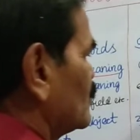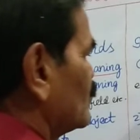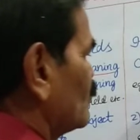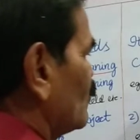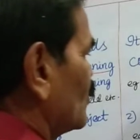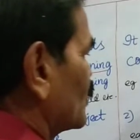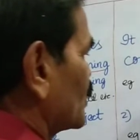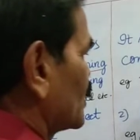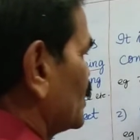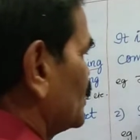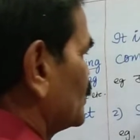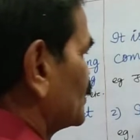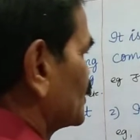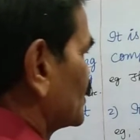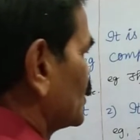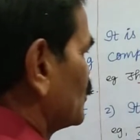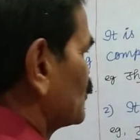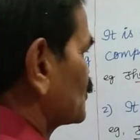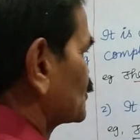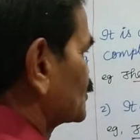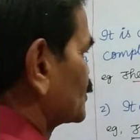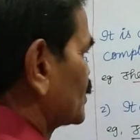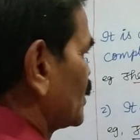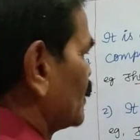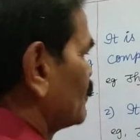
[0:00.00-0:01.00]
okay, it
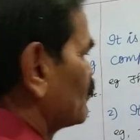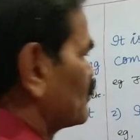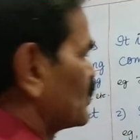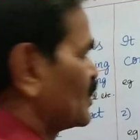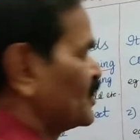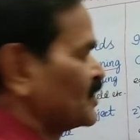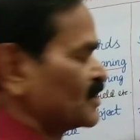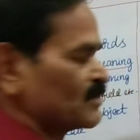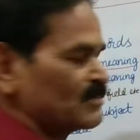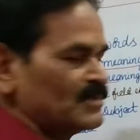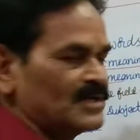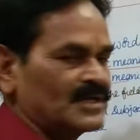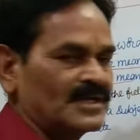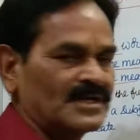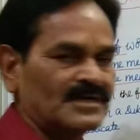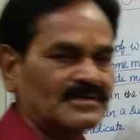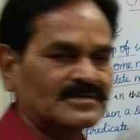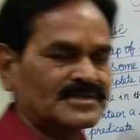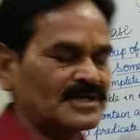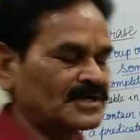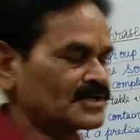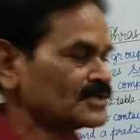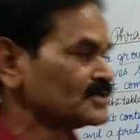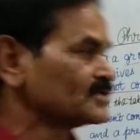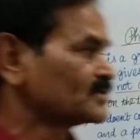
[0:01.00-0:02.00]
gives complete meaning,
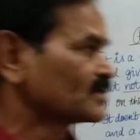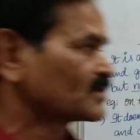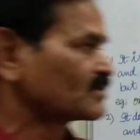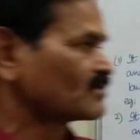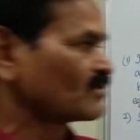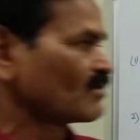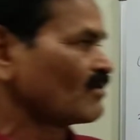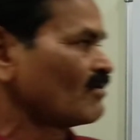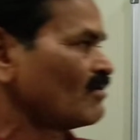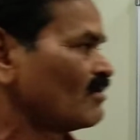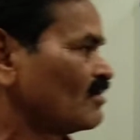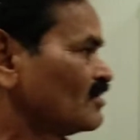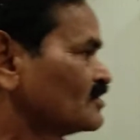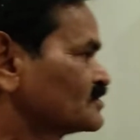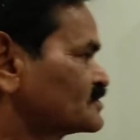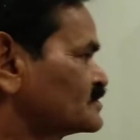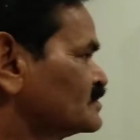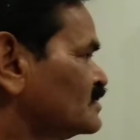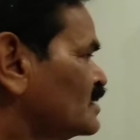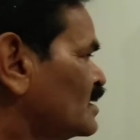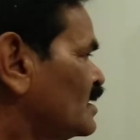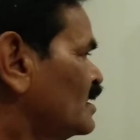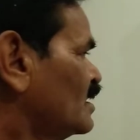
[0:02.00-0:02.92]
that is a clause.